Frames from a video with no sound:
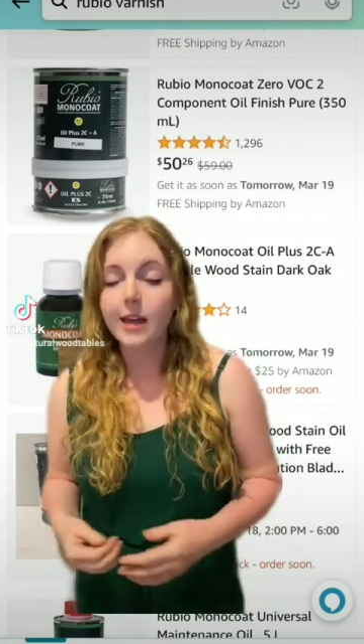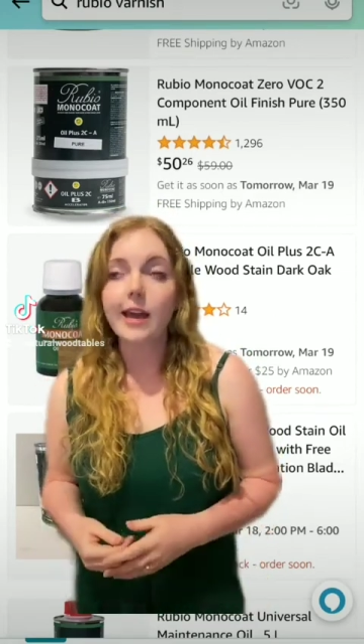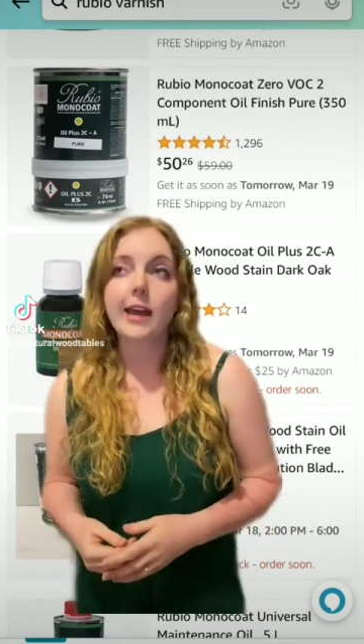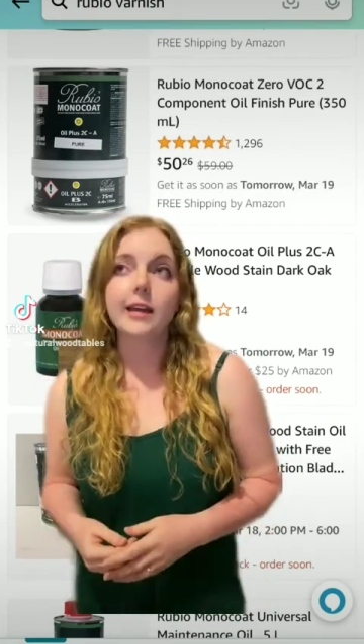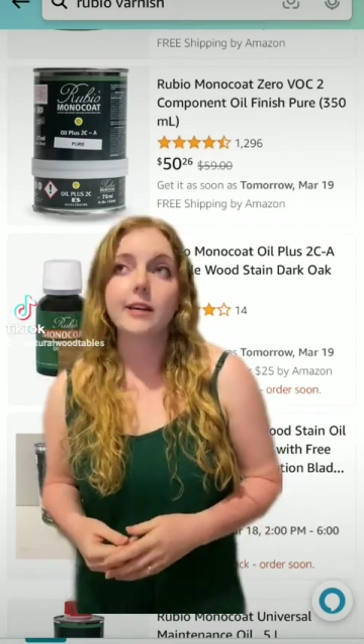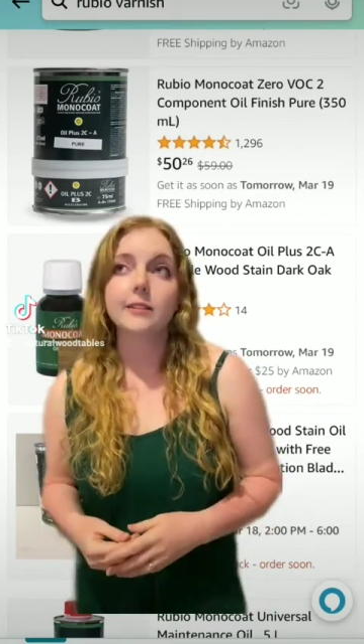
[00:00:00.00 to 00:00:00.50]

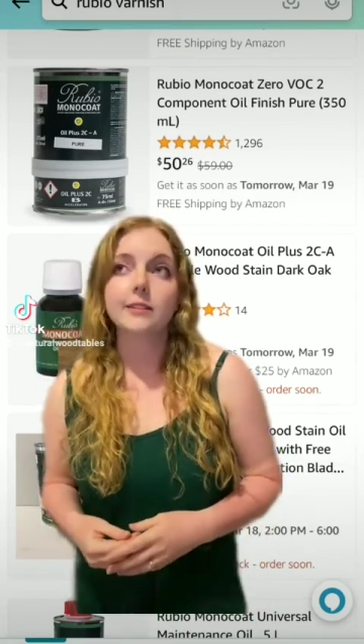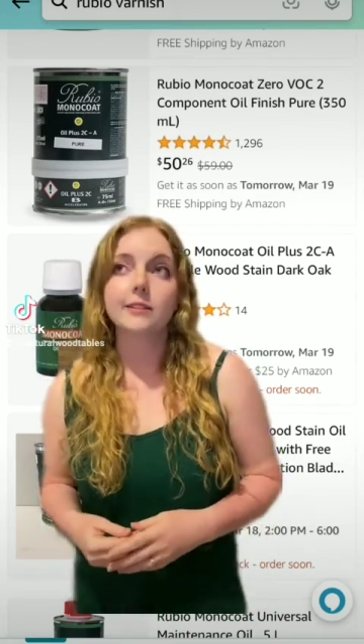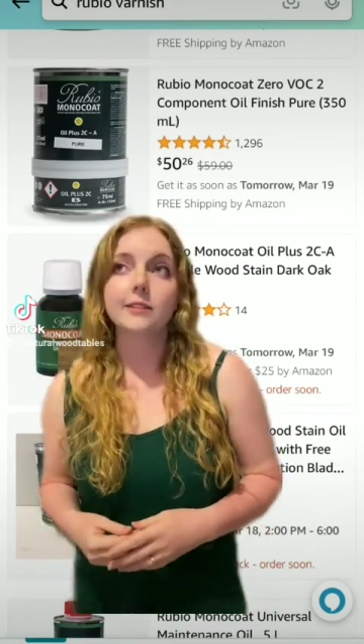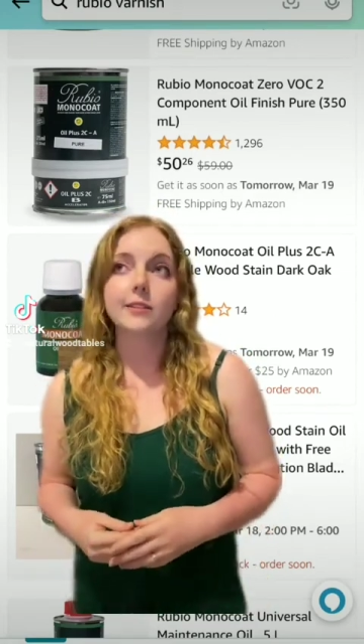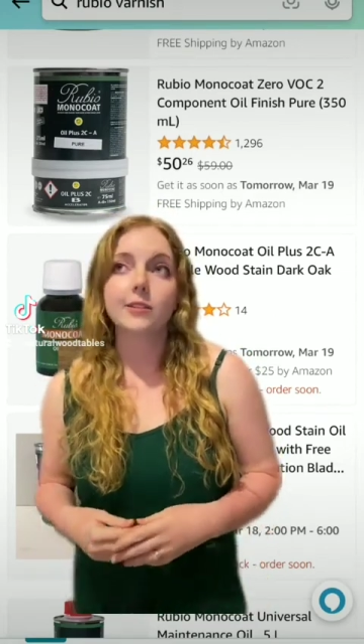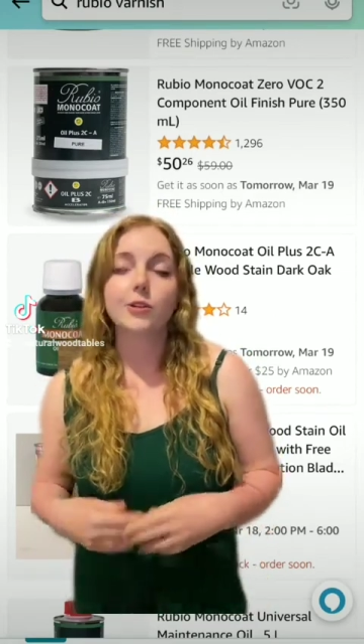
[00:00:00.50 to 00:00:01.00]

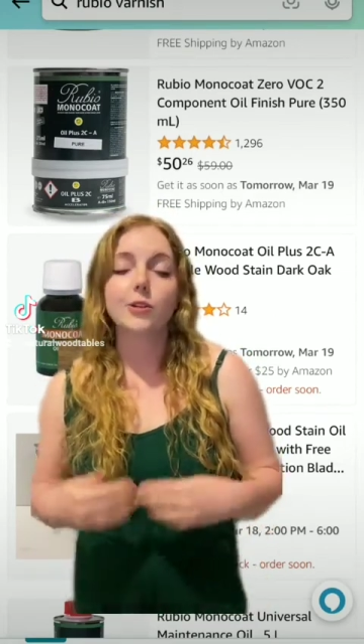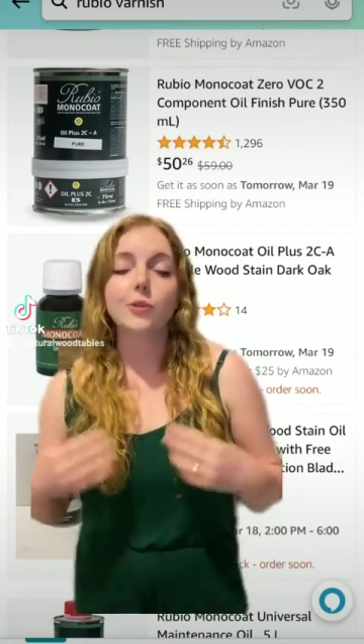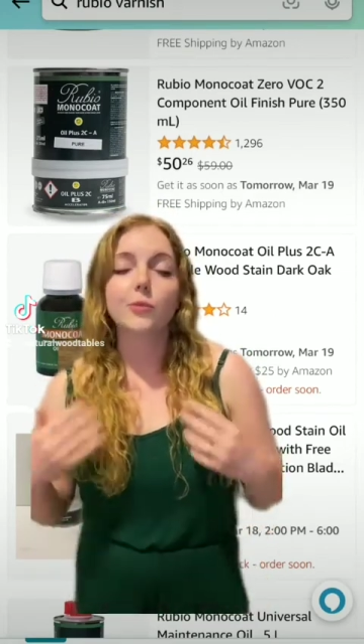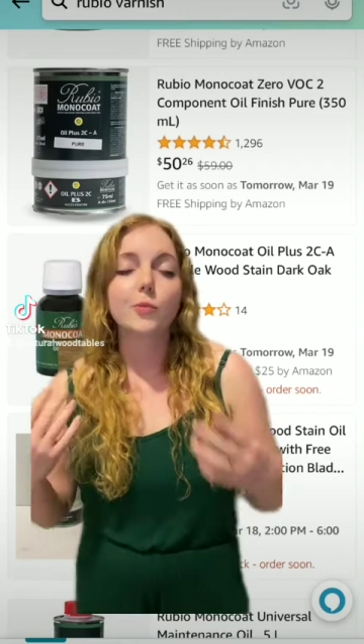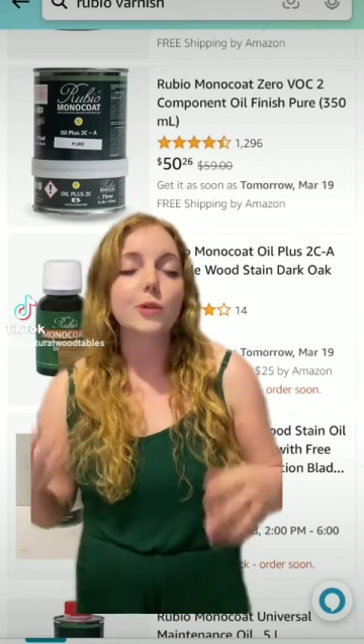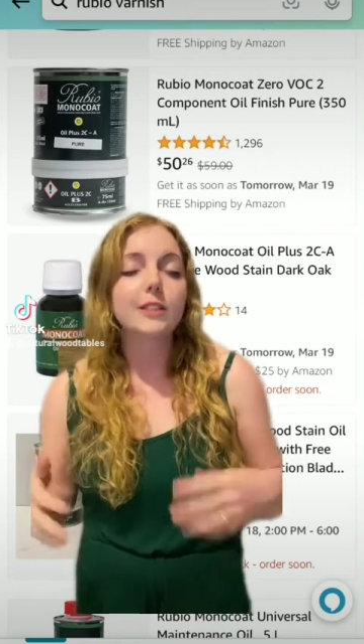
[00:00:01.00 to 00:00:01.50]
and your
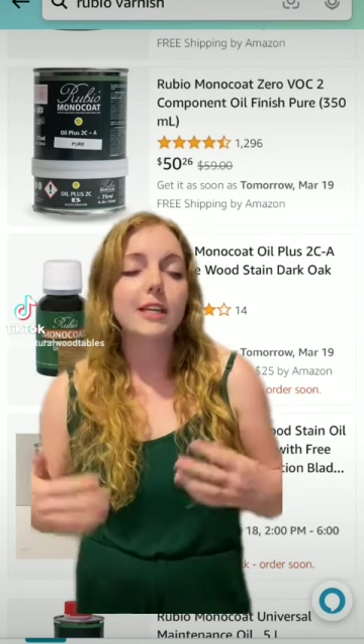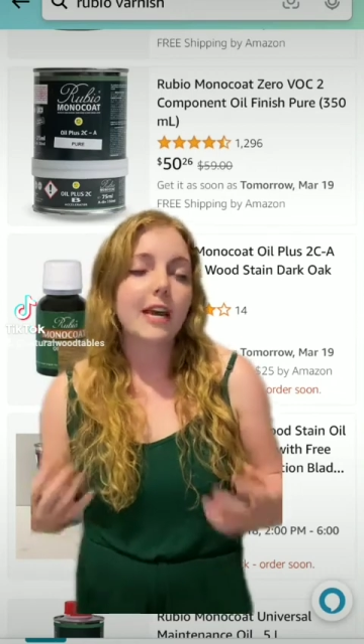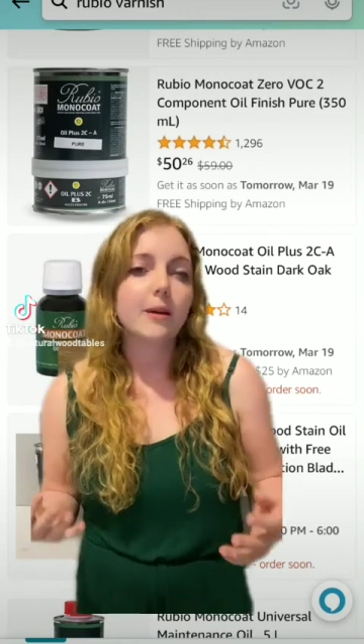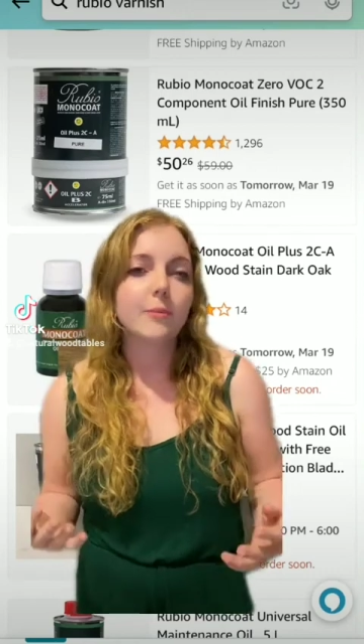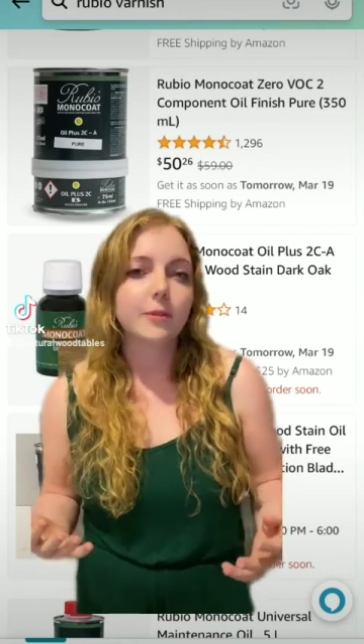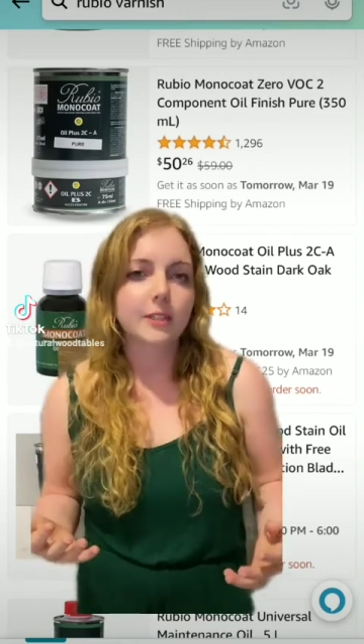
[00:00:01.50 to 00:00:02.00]
wood
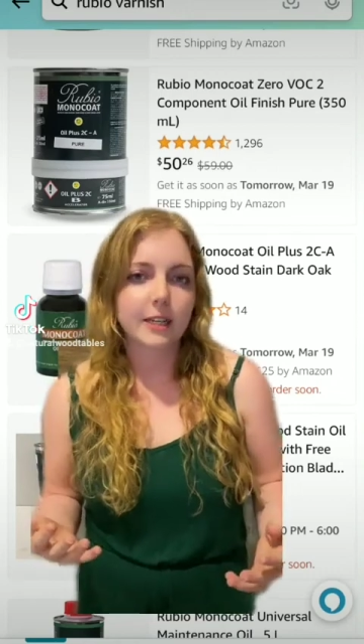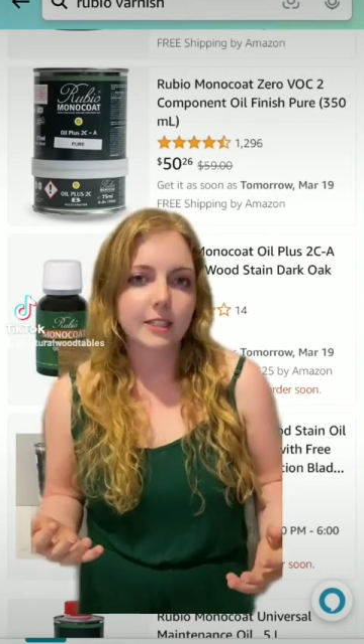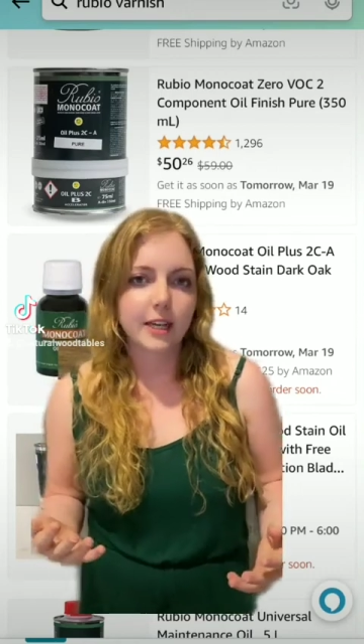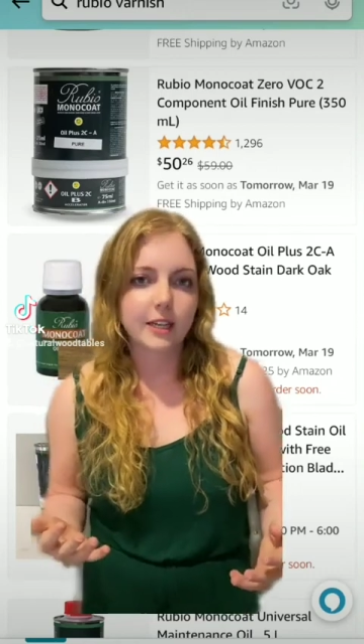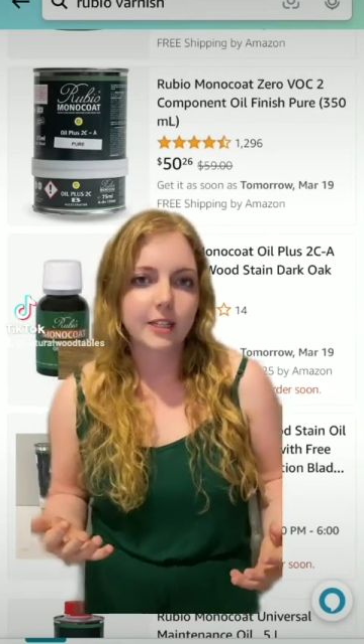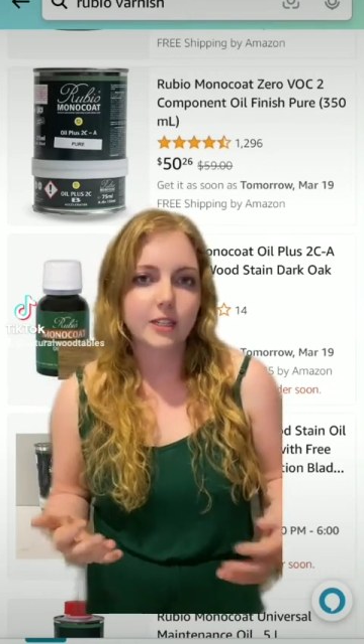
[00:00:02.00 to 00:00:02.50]
table is less
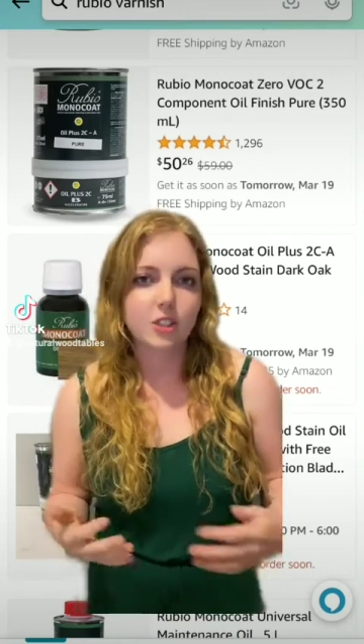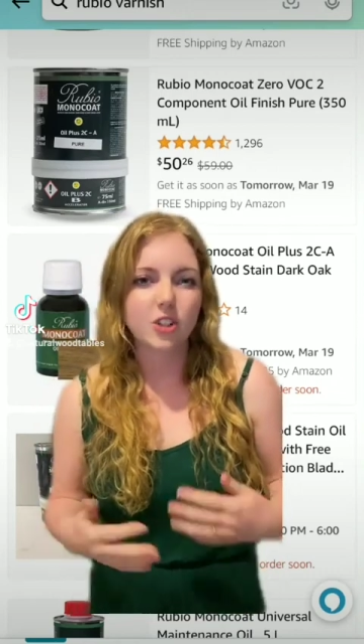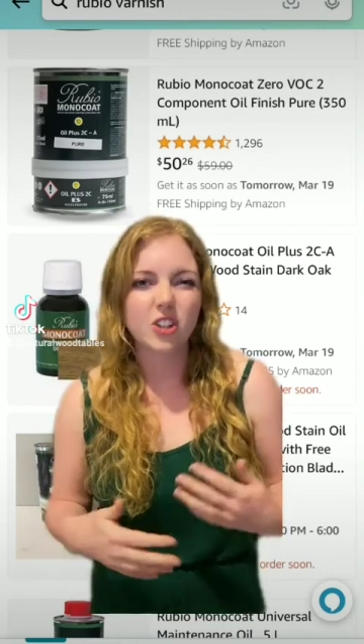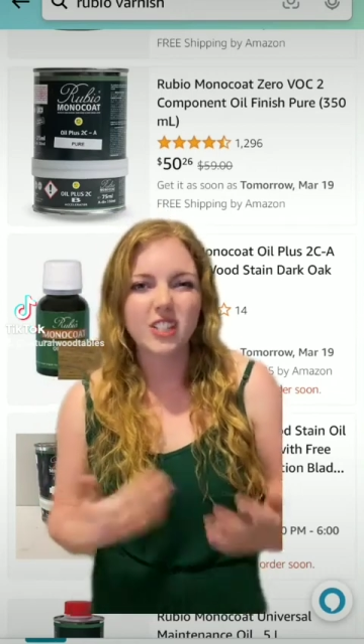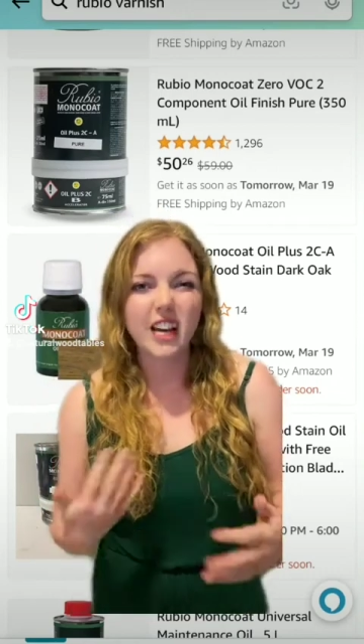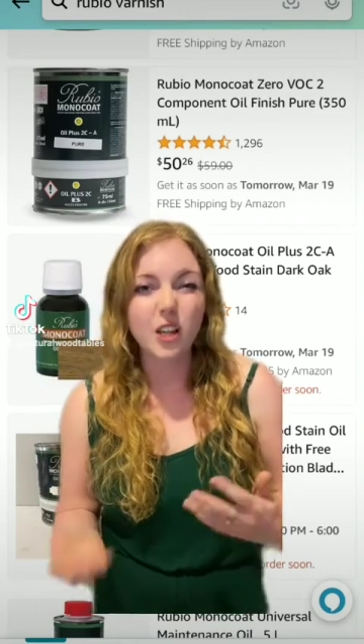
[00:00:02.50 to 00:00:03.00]
likely to
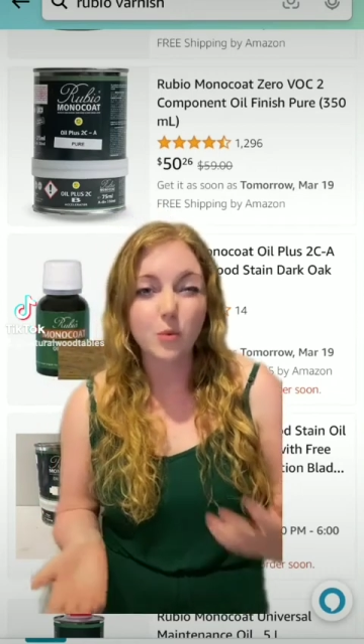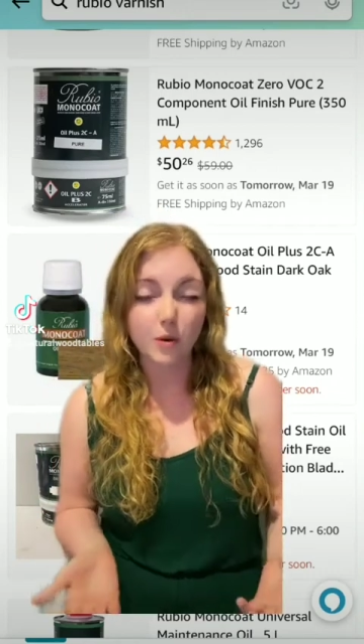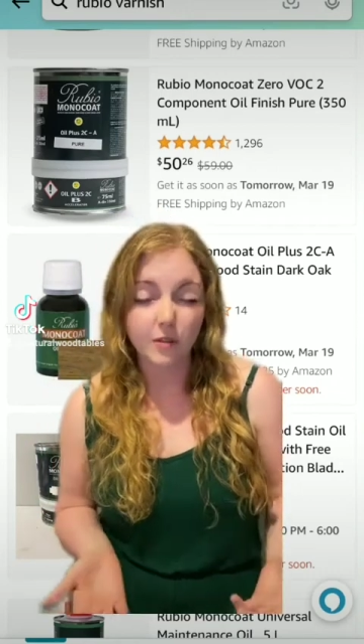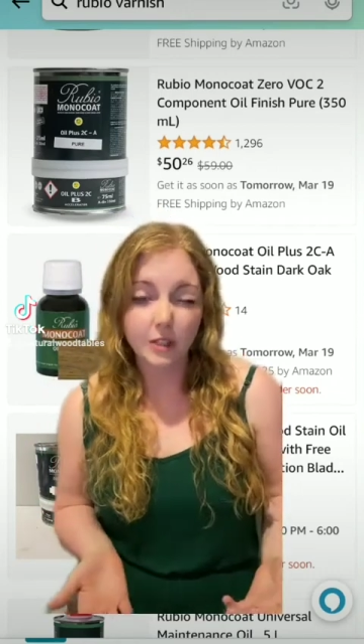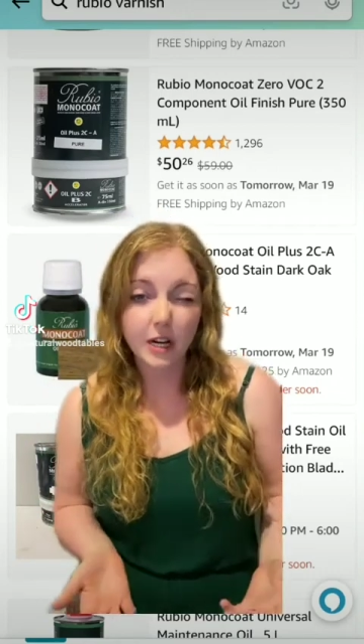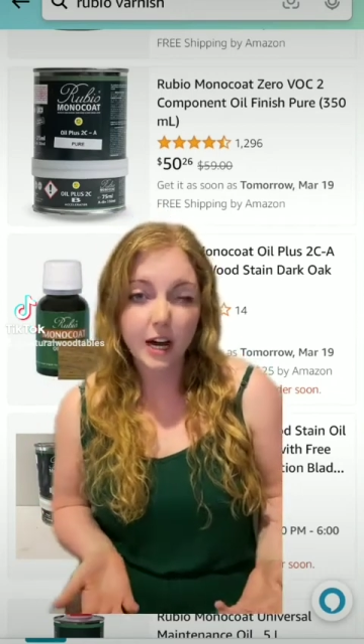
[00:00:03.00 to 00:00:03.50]
turn yellow
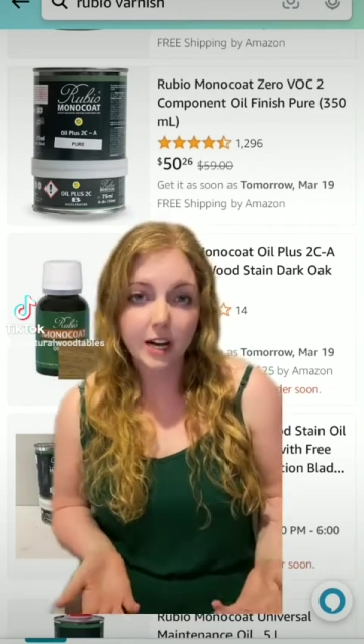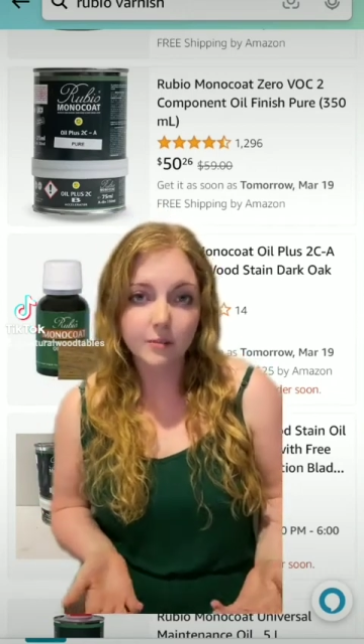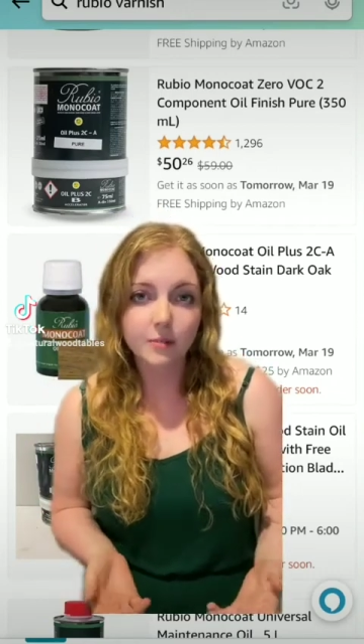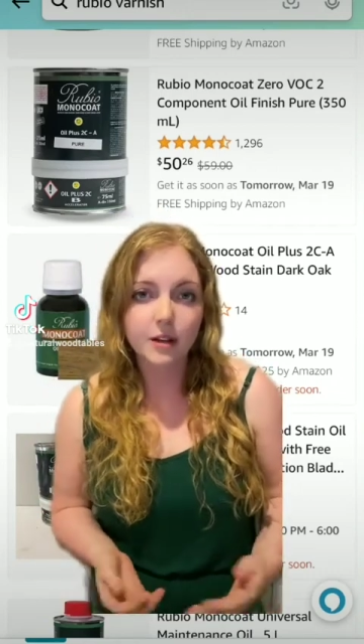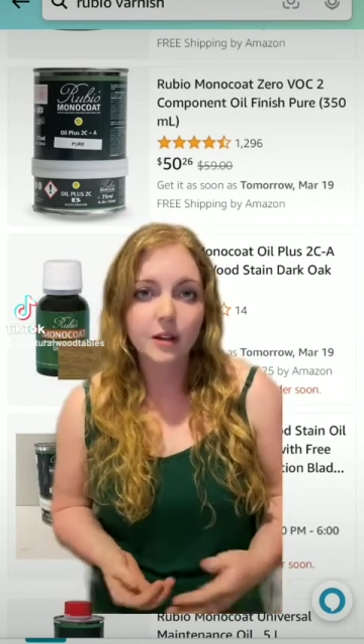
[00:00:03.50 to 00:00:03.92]
over time.